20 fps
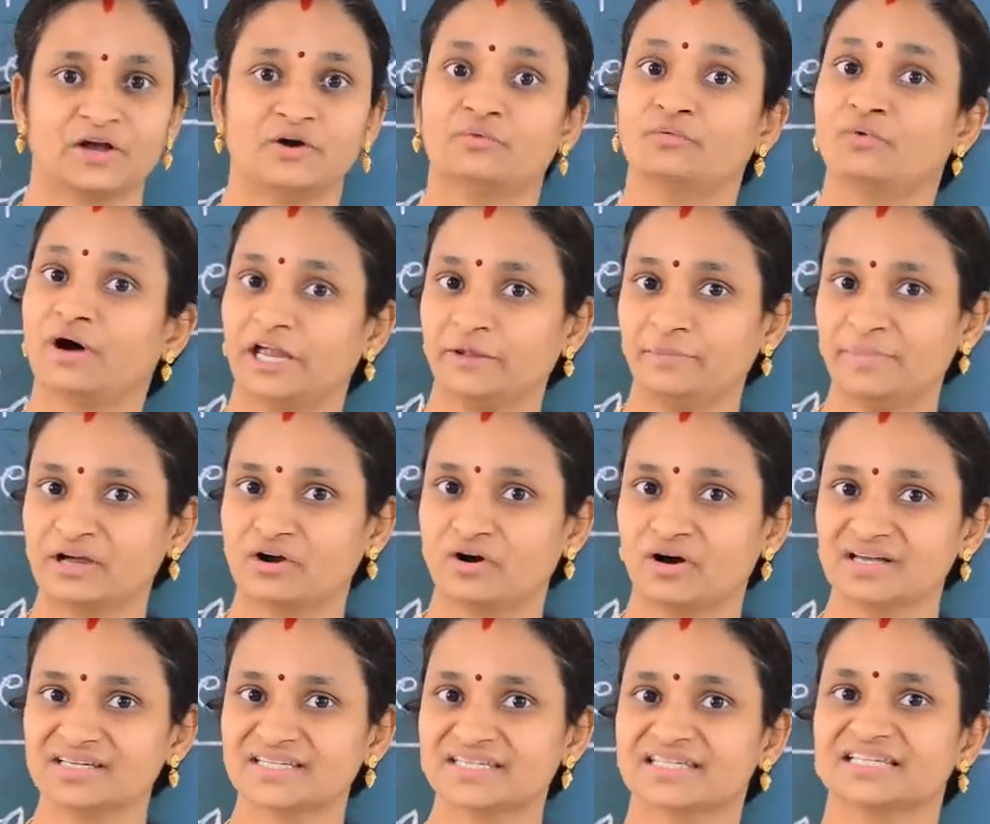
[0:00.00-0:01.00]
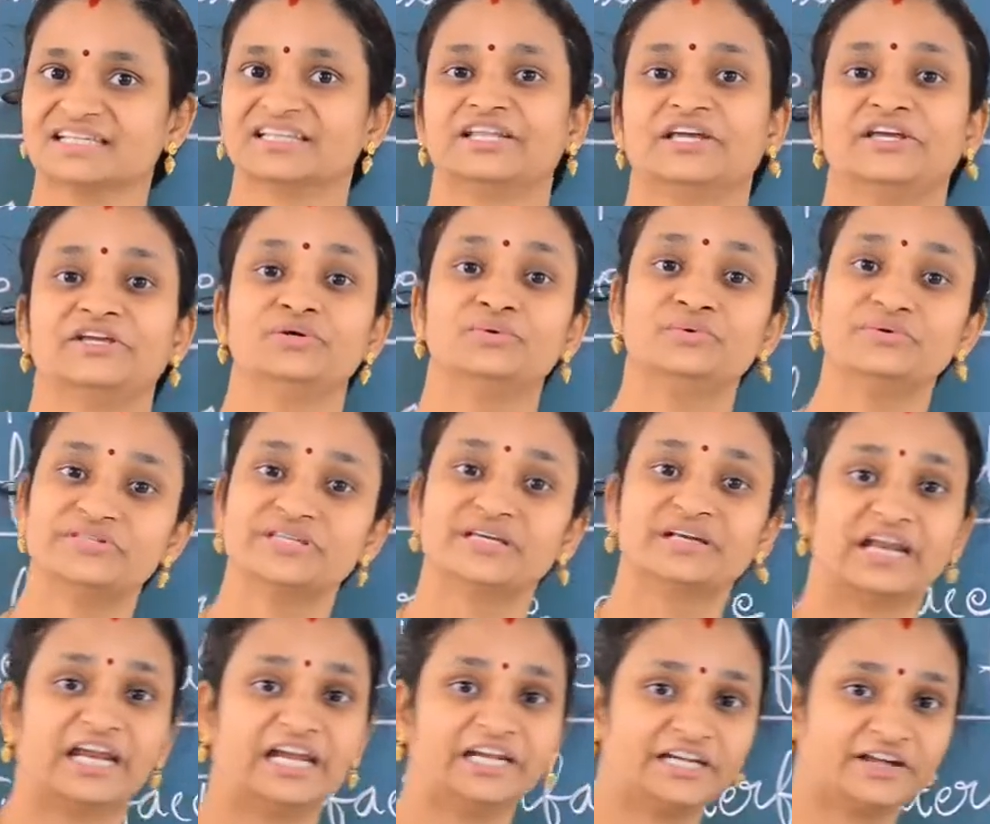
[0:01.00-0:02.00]
Why? Because the user
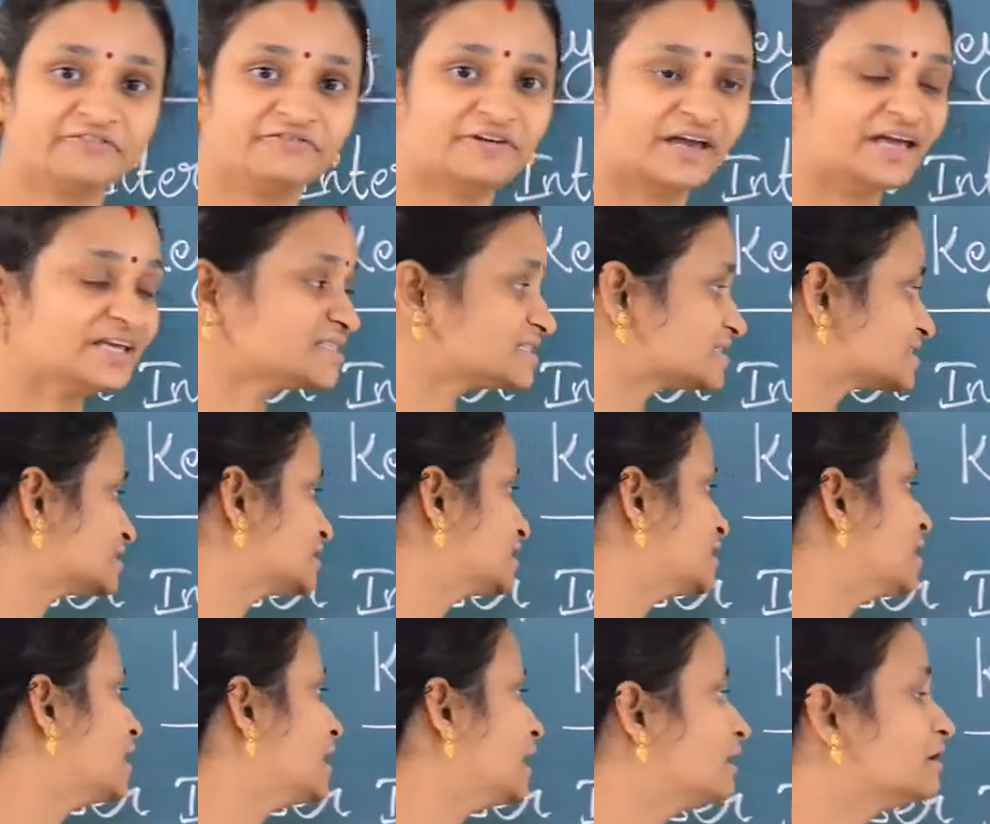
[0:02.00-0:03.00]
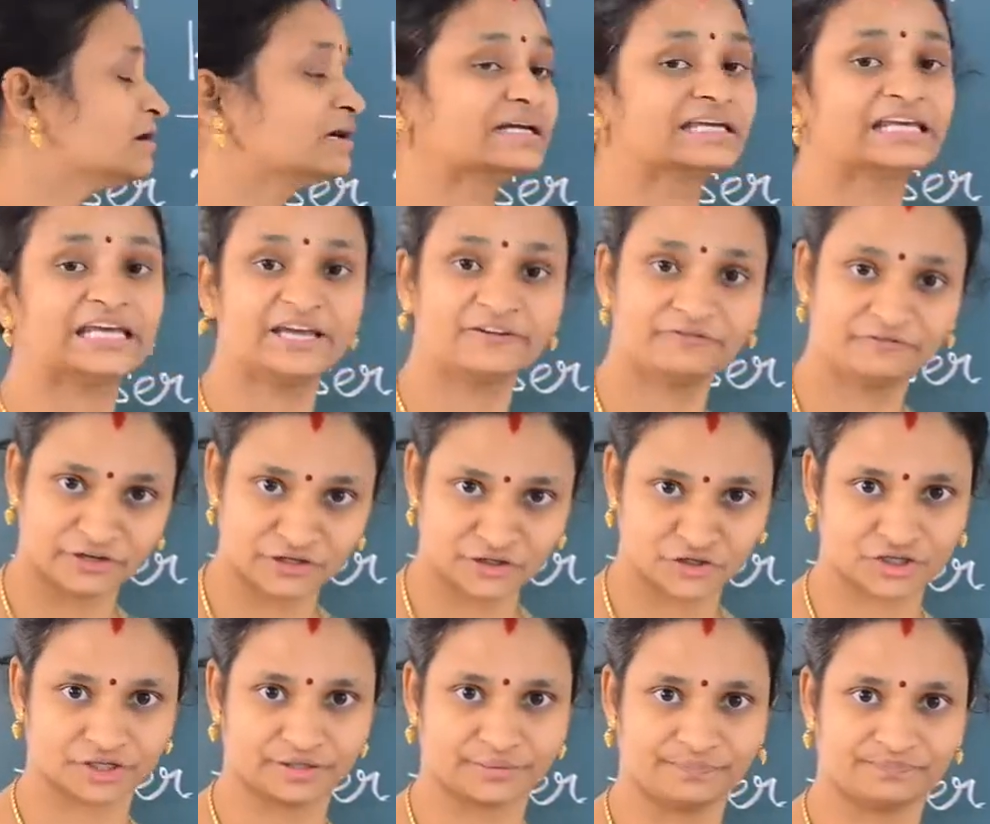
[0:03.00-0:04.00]
interface key
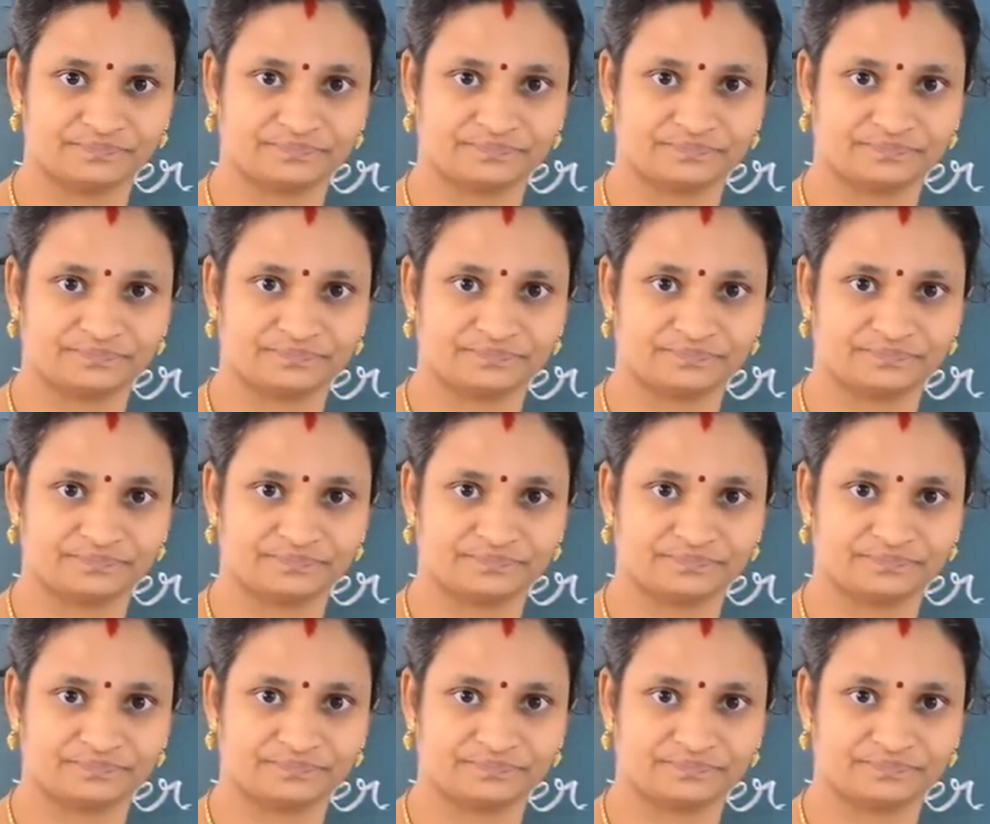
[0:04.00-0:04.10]
feature.